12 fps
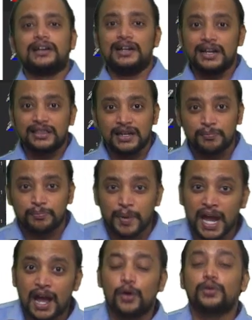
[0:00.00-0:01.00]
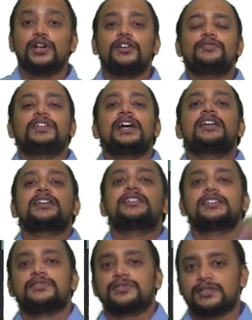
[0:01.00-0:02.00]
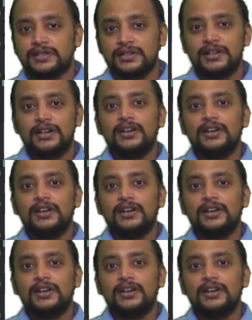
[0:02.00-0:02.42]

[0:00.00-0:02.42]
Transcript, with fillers: Let them pay out of their reserves.